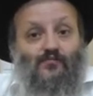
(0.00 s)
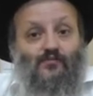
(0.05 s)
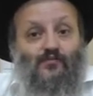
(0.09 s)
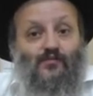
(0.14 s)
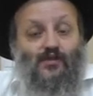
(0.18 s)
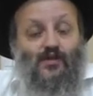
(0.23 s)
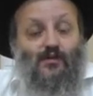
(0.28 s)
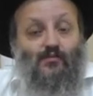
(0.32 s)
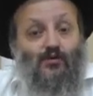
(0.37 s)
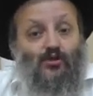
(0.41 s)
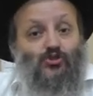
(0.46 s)

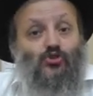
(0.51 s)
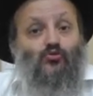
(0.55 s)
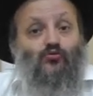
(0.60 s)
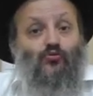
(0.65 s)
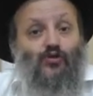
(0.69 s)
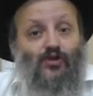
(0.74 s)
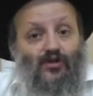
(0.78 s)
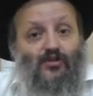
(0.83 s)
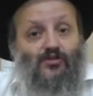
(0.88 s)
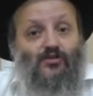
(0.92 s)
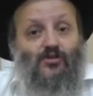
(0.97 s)
They're much
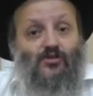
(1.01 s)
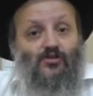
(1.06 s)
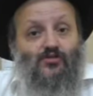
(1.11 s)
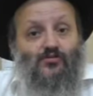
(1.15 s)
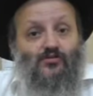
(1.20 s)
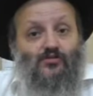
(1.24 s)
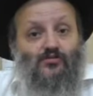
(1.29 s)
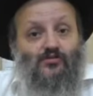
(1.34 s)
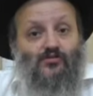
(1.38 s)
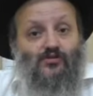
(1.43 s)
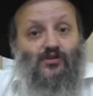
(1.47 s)
greater than
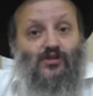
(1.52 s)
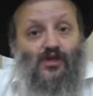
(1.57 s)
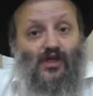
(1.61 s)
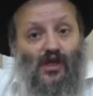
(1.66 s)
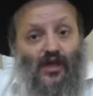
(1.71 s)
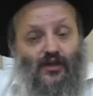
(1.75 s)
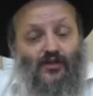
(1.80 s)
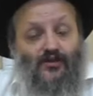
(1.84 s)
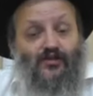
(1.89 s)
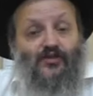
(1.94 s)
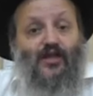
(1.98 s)
you.
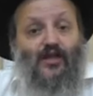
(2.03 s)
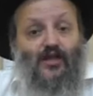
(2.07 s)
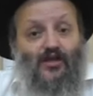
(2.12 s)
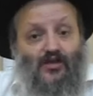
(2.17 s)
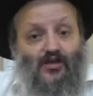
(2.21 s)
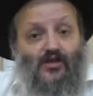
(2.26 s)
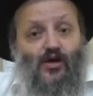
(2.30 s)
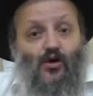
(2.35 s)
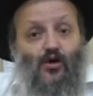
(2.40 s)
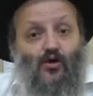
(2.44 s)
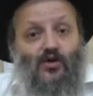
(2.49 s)
They
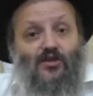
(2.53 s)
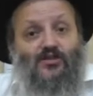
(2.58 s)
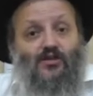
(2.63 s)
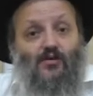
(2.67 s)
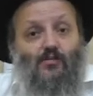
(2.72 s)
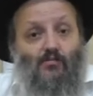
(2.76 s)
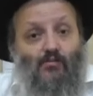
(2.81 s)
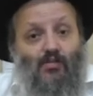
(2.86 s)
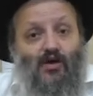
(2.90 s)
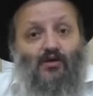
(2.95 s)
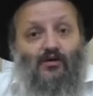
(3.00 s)
know
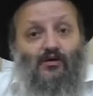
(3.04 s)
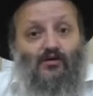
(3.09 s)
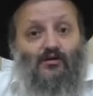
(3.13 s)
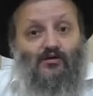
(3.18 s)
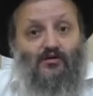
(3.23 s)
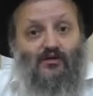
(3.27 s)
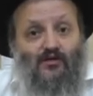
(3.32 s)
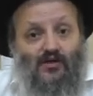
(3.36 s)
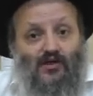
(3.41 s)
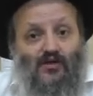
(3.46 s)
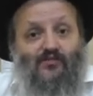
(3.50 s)
it better
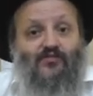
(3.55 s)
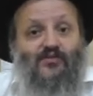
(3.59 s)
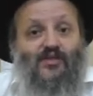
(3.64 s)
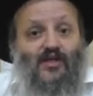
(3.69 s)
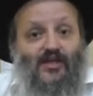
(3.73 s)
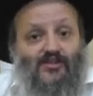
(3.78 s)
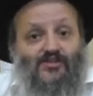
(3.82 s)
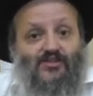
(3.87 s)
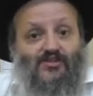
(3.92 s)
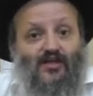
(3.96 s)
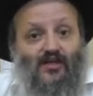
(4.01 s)
when if
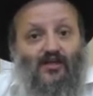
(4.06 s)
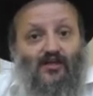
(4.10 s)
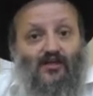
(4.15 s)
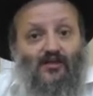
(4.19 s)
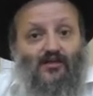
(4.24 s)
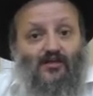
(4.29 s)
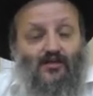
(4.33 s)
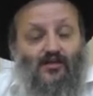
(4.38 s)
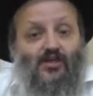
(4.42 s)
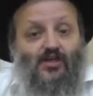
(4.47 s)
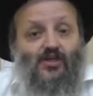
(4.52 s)
they
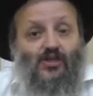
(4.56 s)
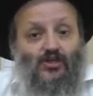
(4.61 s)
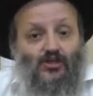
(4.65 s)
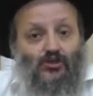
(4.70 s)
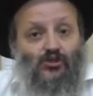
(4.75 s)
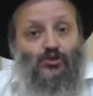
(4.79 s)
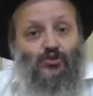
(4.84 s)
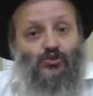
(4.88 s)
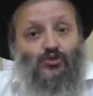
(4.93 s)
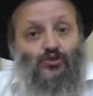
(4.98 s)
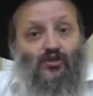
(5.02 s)
say
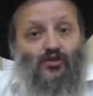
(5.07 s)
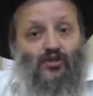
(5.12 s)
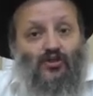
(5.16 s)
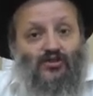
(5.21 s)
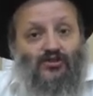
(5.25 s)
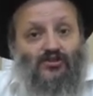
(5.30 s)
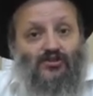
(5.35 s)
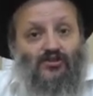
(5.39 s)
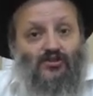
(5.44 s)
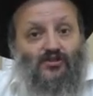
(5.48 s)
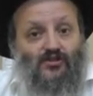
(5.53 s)
you should
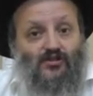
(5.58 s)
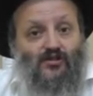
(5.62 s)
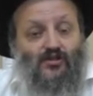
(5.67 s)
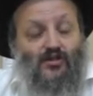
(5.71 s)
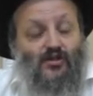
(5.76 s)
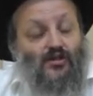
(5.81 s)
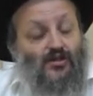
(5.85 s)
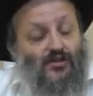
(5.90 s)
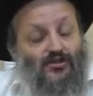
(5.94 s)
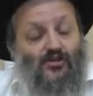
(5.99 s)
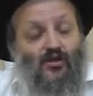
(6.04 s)
listen.
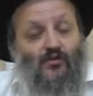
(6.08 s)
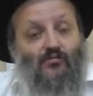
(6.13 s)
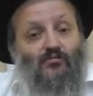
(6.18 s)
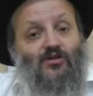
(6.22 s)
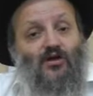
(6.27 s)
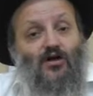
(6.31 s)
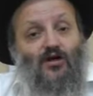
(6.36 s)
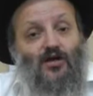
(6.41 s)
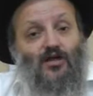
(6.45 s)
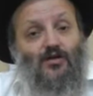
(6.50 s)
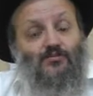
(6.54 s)

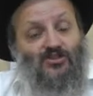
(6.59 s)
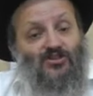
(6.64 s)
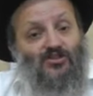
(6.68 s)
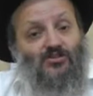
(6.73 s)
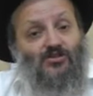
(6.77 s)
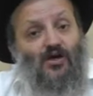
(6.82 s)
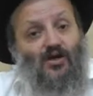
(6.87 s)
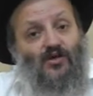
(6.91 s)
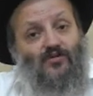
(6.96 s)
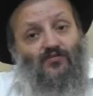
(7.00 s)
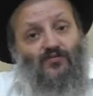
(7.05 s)
Sometimes it's
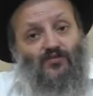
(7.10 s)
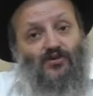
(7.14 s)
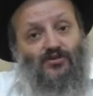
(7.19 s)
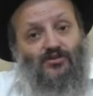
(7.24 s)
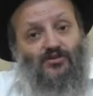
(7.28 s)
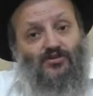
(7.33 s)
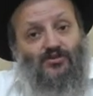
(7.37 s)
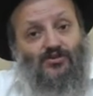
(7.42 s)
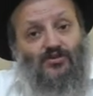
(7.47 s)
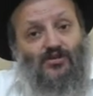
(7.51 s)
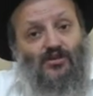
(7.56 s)
hard for
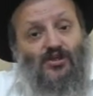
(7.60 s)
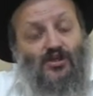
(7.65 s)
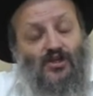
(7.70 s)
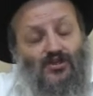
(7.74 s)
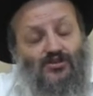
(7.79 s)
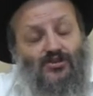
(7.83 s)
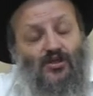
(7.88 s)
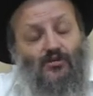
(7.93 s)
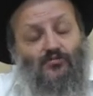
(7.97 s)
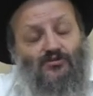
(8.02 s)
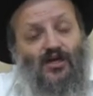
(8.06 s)
us.
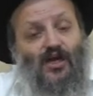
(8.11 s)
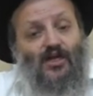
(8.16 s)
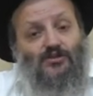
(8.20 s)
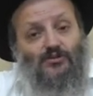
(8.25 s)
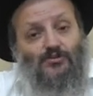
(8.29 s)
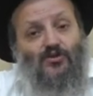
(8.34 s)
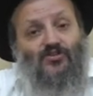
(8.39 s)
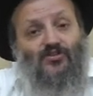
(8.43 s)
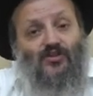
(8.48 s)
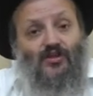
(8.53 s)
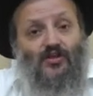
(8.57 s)
Sometimes
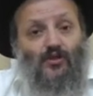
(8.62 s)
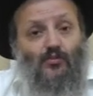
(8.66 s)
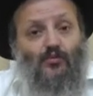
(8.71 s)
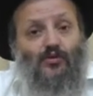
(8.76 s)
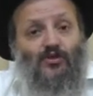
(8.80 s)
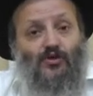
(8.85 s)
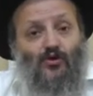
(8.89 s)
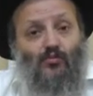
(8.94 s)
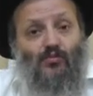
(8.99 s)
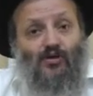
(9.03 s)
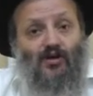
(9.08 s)
we think we
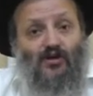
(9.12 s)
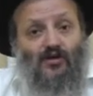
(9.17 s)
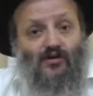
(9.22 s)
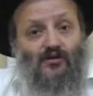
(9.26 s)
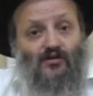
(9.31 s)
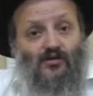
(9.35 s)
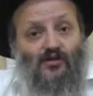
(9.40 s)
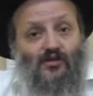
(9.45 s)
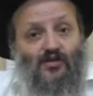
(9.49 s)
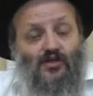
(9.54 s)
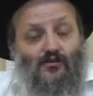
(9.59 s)
know better,
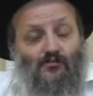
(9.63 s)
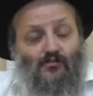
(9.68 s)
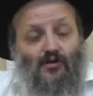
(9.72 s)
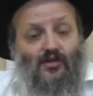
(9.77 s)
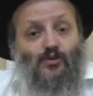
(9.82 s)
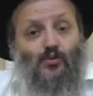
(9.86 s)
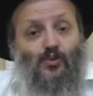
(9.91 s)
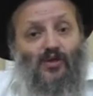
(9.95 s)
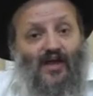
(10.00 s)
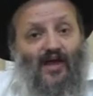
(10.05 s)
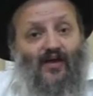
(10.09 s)
but
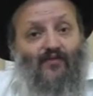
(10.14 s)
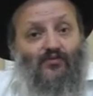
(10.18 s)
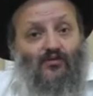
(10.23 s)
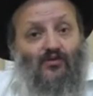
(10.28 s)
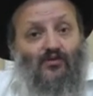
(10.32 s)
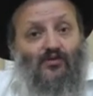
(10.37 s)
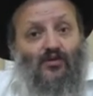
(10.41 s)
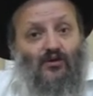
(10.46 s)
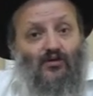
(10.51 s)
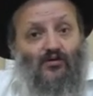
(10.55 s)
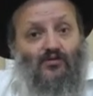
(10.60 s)
we have to
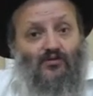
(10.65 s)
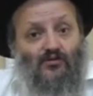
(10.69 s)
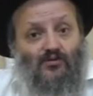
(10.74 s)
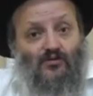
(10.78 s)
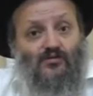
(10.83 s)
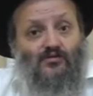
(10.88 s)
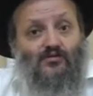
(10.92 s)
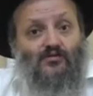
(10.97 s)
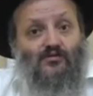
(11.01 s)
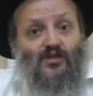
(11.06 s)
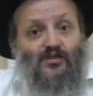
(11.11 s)
know
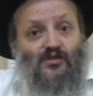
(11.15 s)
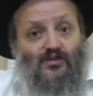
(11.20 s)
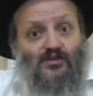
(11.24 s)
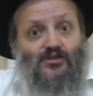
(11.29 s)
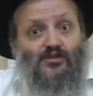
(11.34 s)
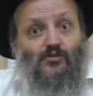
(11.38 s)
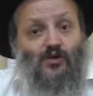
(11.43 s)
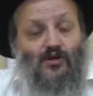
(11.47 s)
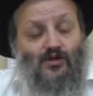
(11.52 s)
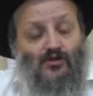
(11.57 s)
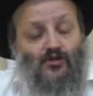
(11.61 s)
that this
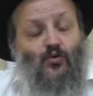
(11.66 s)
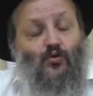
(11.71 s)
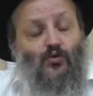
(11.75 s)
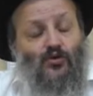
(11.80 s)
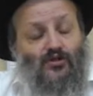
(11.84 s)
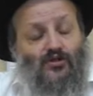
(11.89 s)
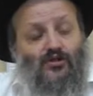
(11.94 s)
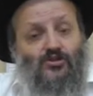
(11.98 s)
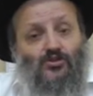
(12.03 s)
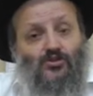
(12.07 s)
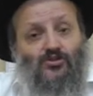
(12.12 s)
is what the Torah
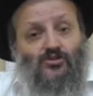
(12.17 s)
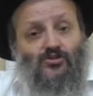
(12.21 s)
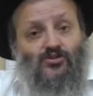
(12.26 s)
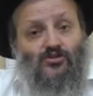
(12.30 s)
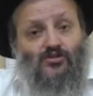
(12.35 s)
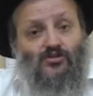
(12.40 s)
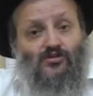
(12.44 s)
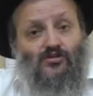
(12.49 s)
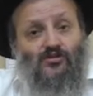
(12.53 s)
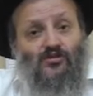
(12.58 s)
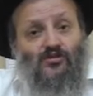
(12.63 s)
teaches.